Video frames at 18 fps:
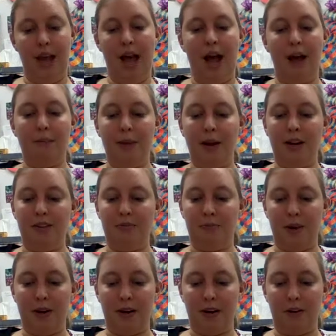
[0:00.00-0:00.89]
I might
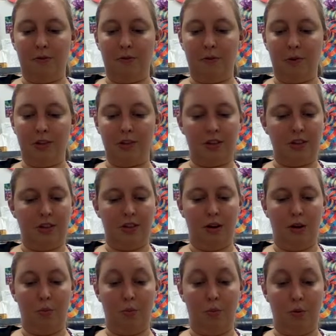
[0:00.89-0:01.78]
have been an unfortunate
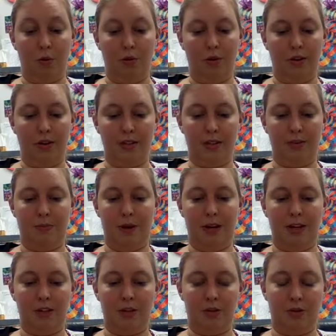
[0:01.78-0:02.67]
little bull in a
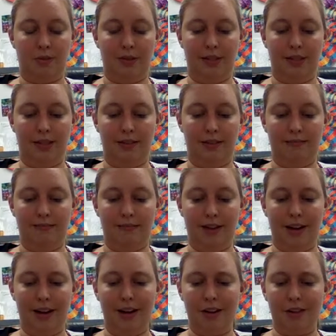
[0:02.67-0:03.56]
Spanish arena.
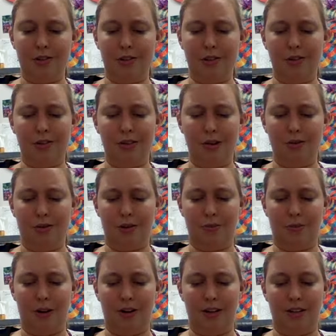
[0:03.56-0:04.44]
I got so
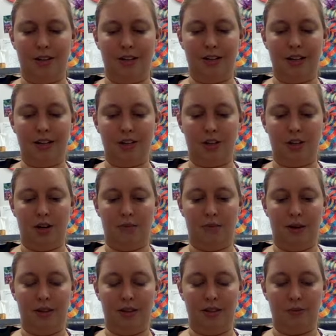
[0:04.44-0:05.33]
smartingly touched up
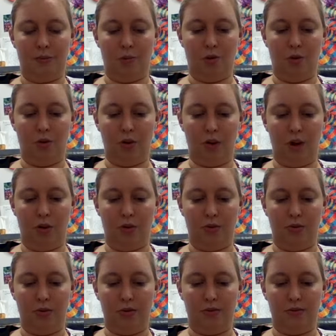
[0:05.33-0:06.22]
by these moral
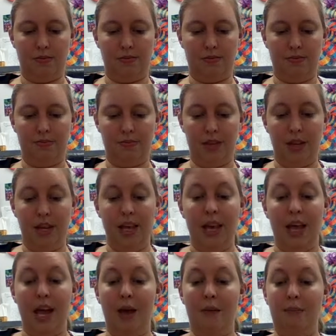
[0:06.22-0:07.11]
goads.
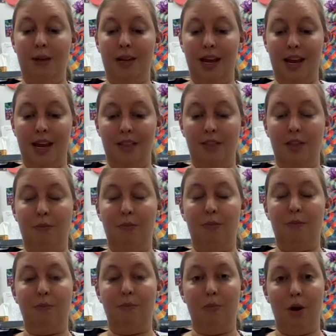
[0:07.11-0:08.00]
It began the
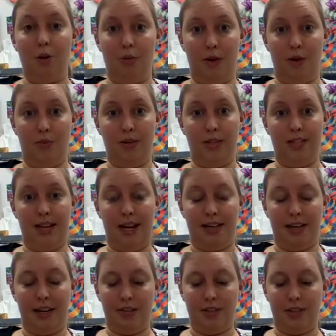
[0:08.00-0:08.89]
moment we
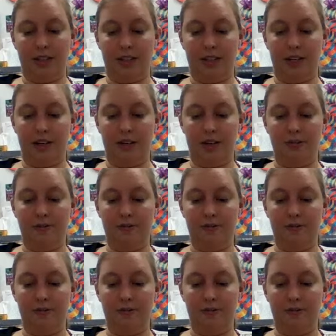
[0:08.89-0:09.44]
sat down to dinner.